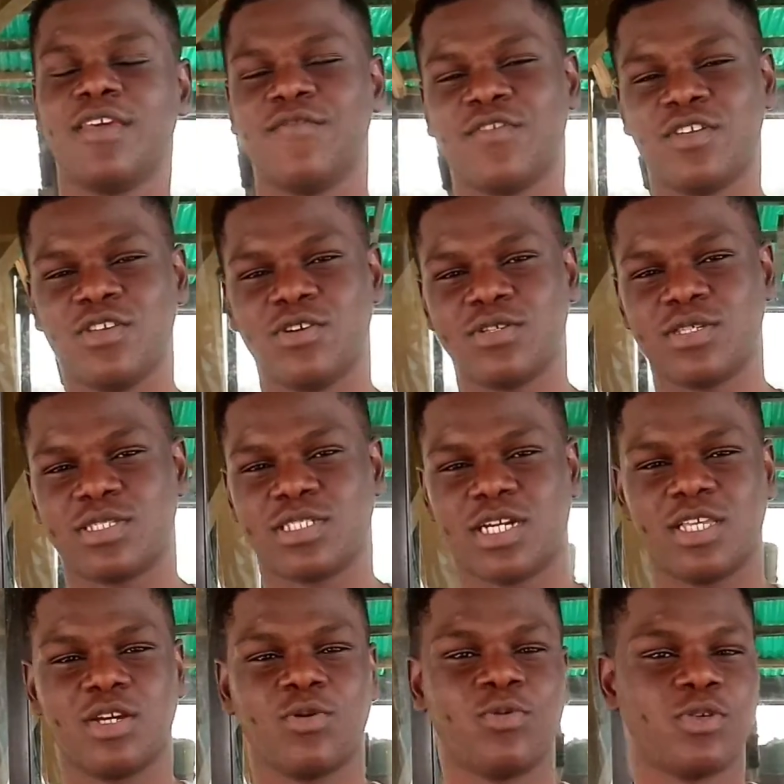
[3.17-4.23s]
If you're new on this
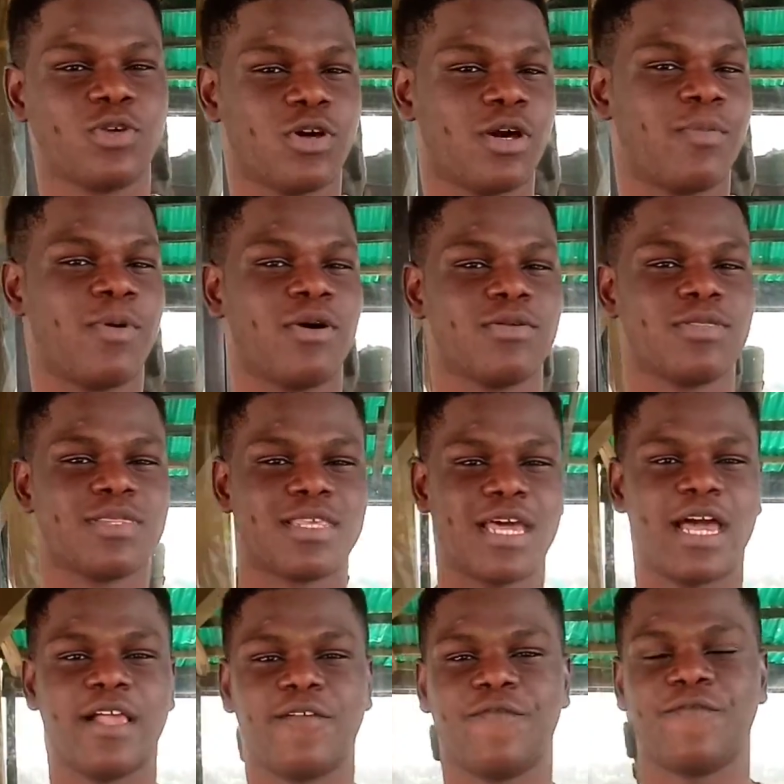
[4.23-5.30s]
channel, we talk about
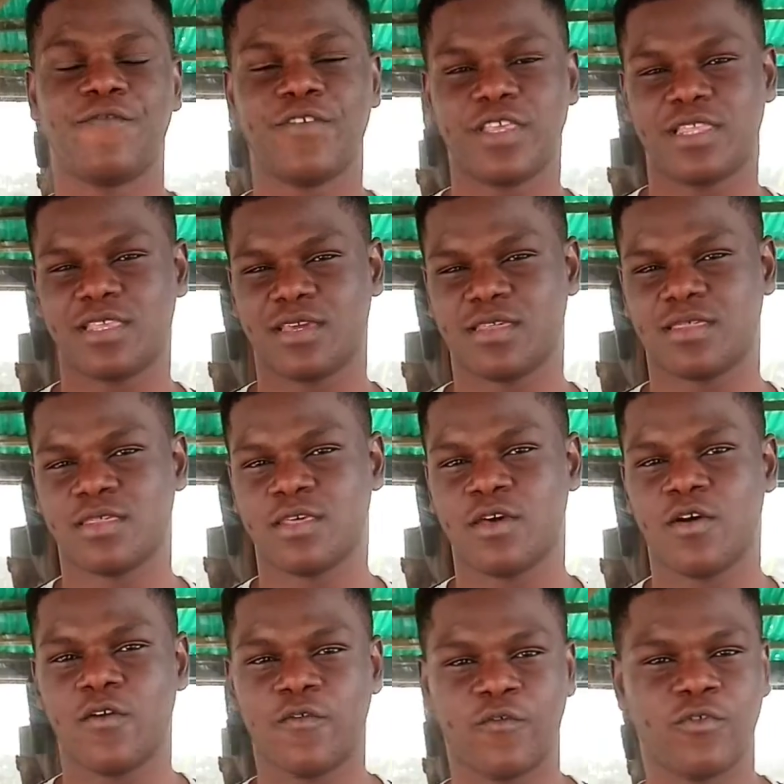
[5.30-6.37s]
style, fitness,
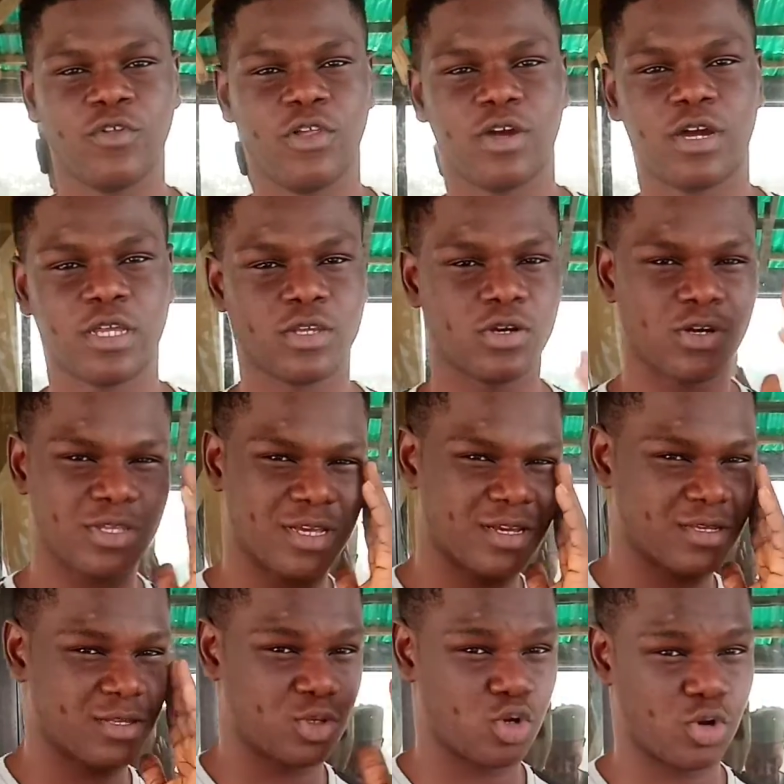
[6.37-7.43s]
vlog and
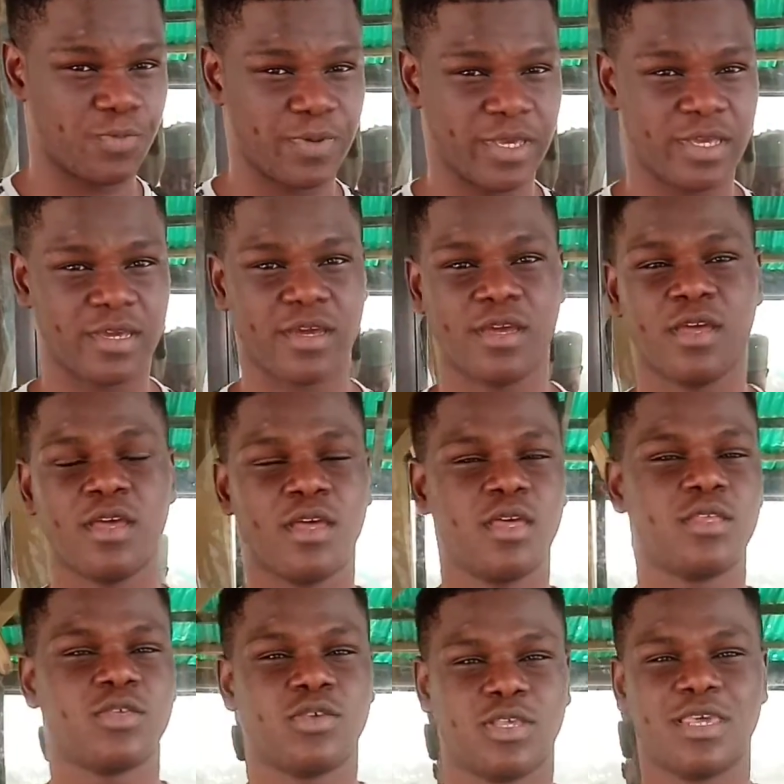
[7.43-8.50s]
other topic.
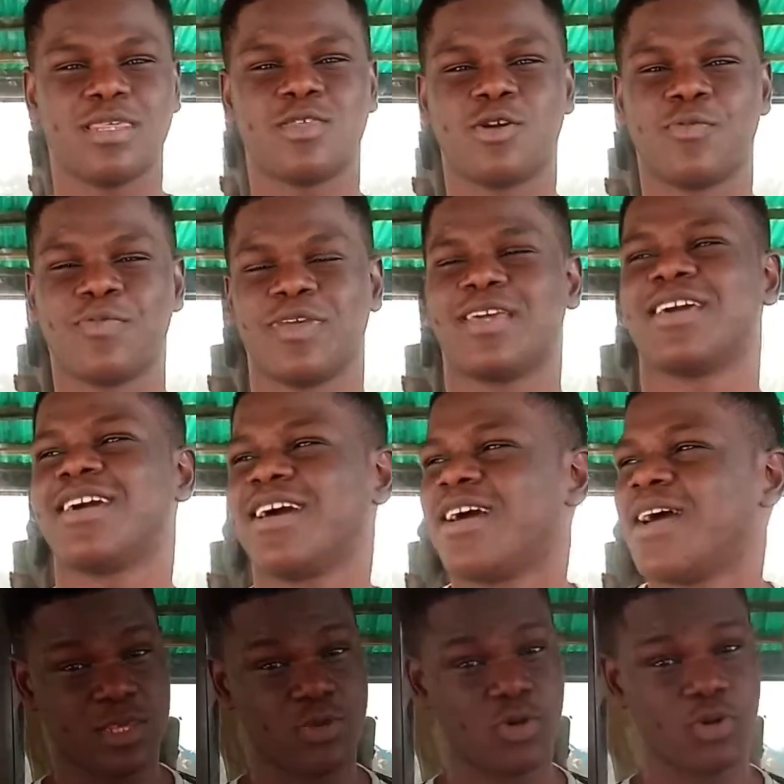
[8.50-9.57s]
Today's topic,
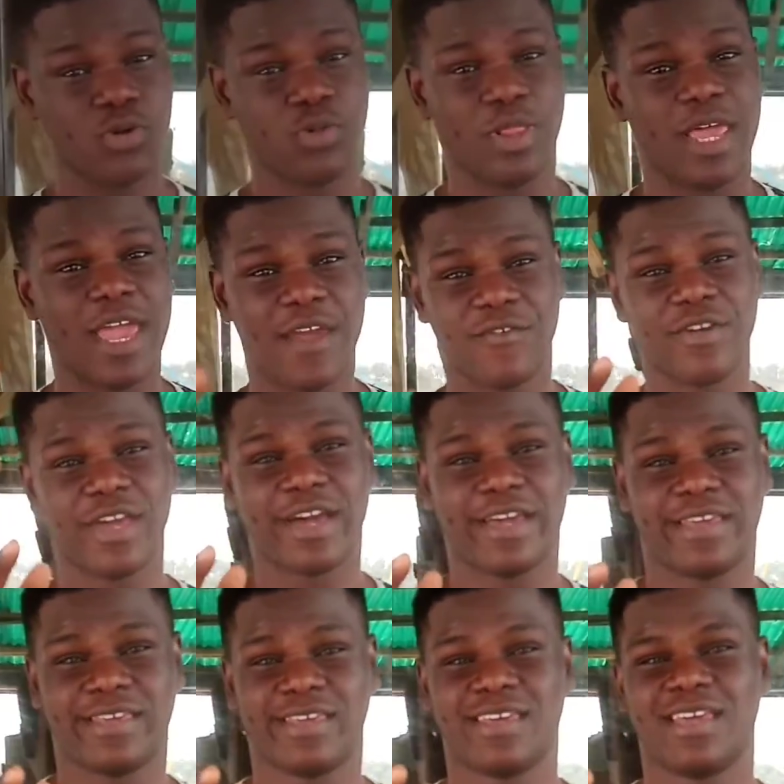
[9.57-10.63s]
struggle, every
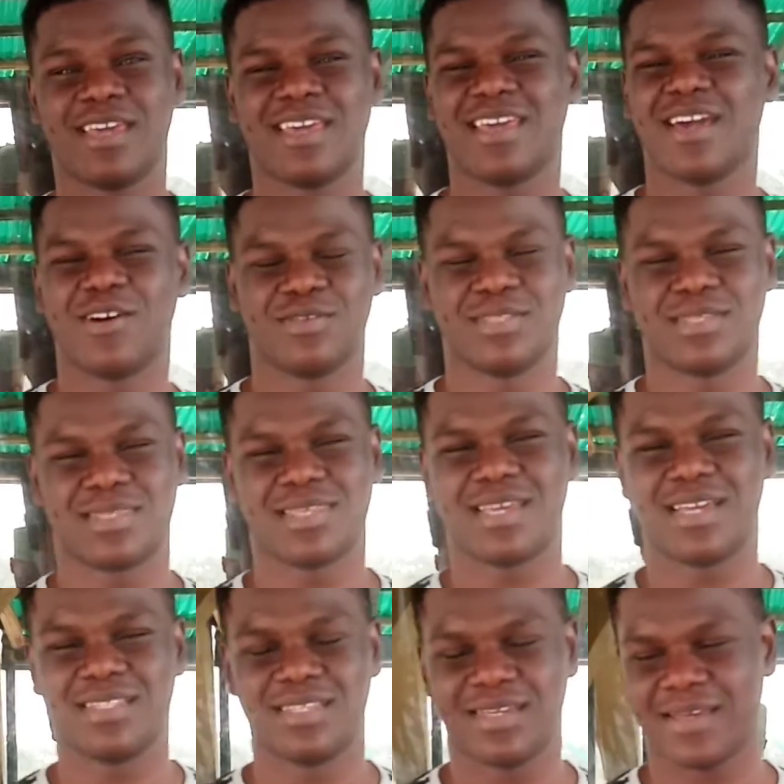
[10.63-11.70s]
guy
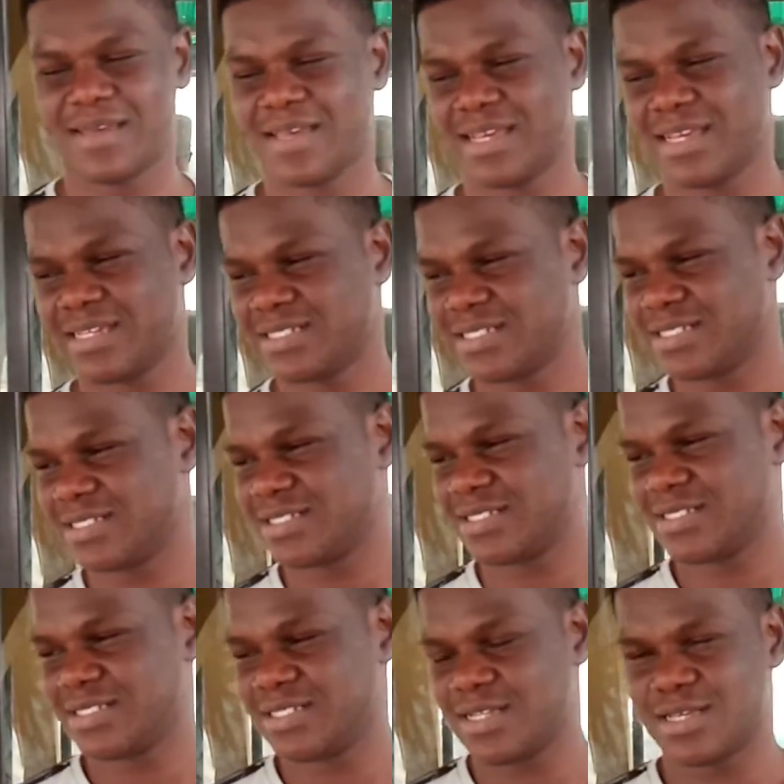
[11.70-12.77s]
understand.
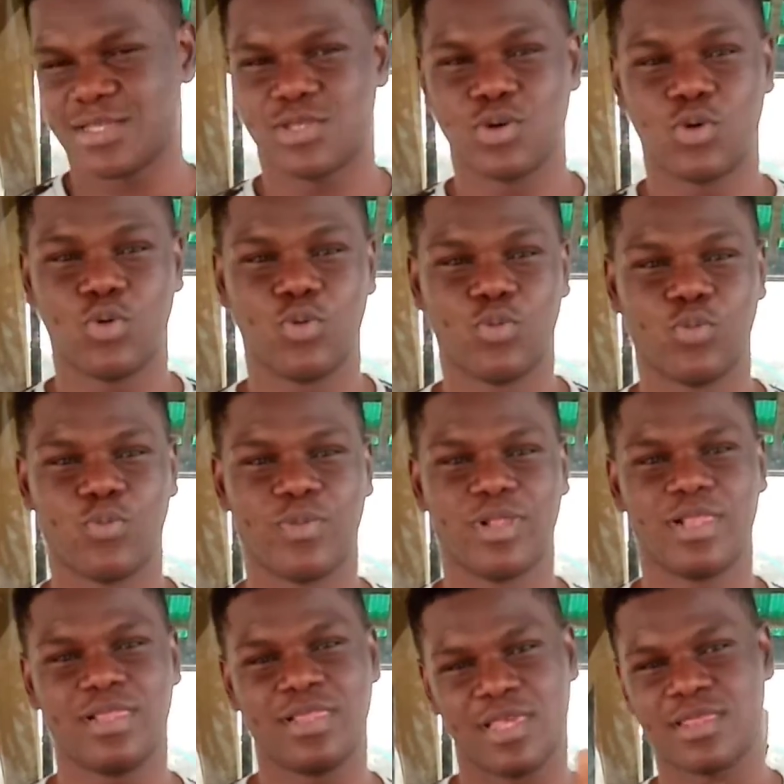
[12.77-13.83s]
So
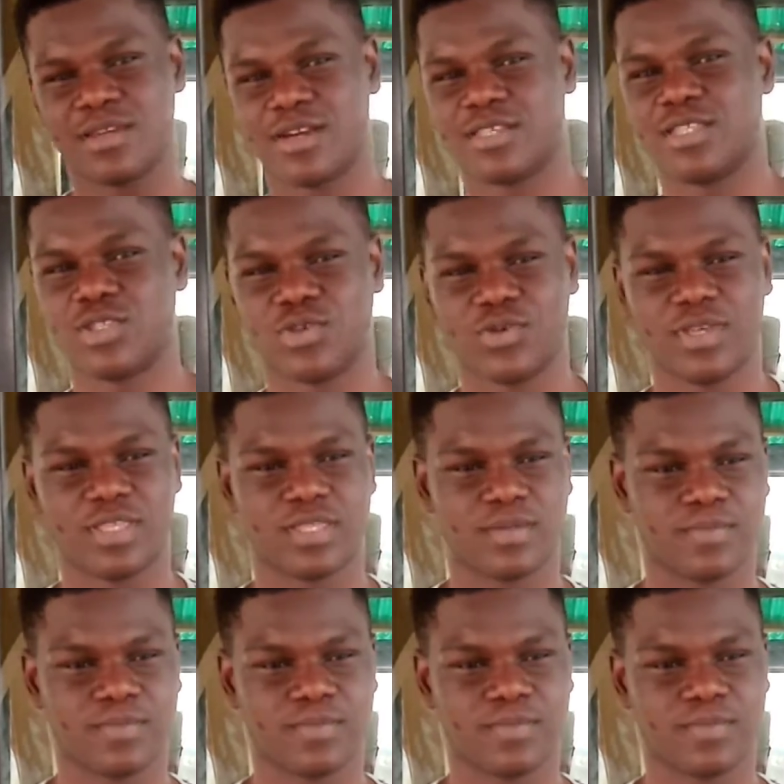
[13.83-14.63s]
let's get into it.